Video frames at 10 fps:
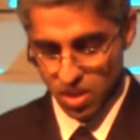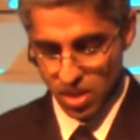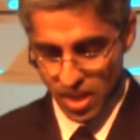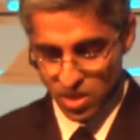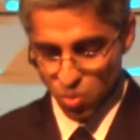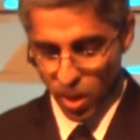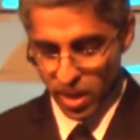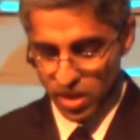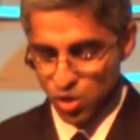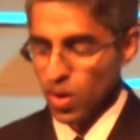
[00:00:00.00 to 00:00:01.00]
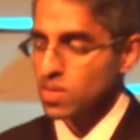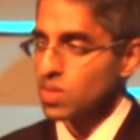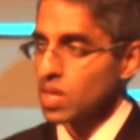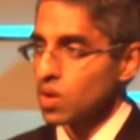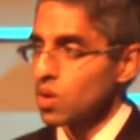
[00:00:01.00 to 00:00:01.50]
And that's why
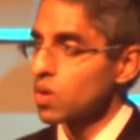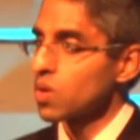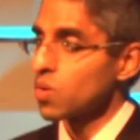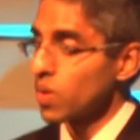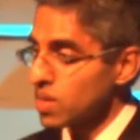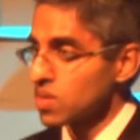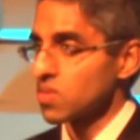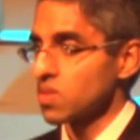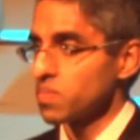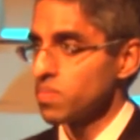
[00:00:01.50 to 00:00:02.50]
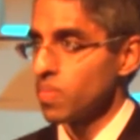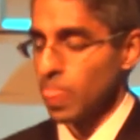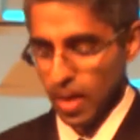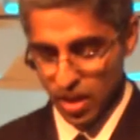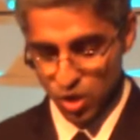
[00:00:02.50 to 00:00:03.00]
addressing racism
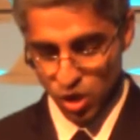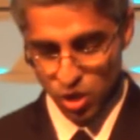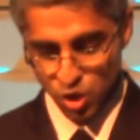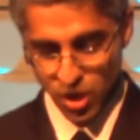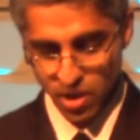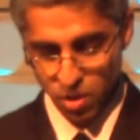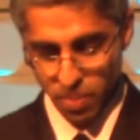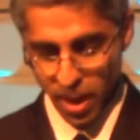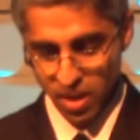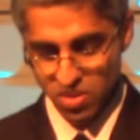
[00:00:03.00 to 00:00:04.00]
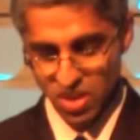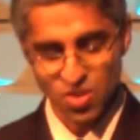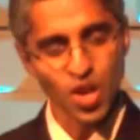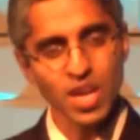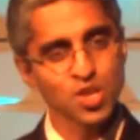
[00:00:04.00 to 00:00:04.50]
and gender bias
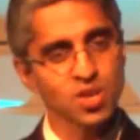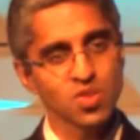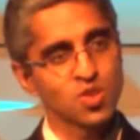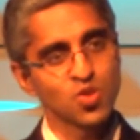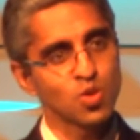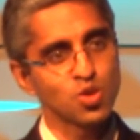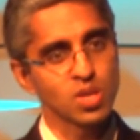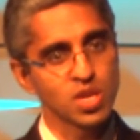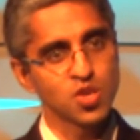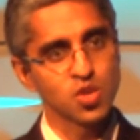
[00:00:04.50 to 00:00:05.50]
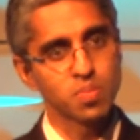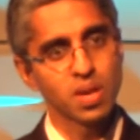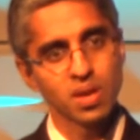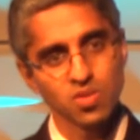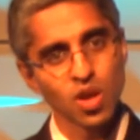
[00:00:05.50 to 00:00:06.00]
is not just a social issue, but
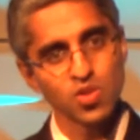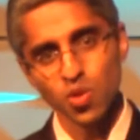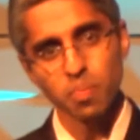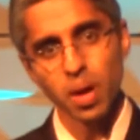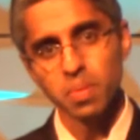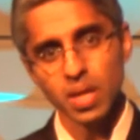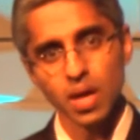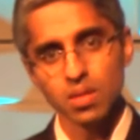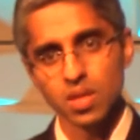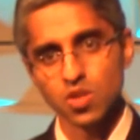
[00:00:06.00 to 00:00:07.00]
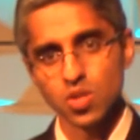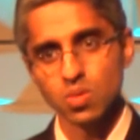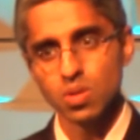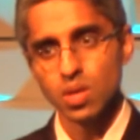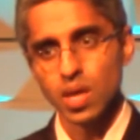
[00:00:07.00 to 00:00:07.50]
it is also a public health issue,
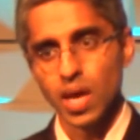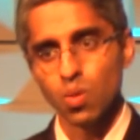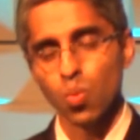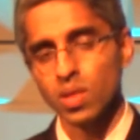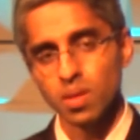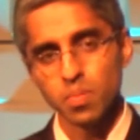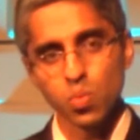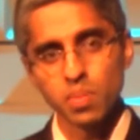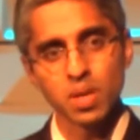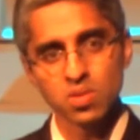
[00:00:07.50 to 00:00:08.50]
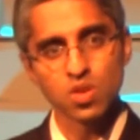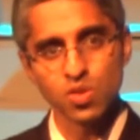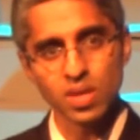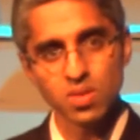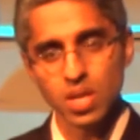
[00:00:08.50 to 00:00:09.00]
and one that we must
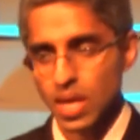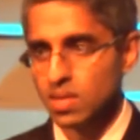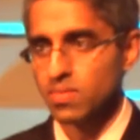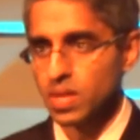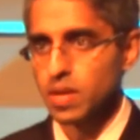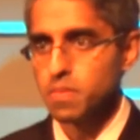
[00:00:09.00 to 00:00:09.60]
address collectively.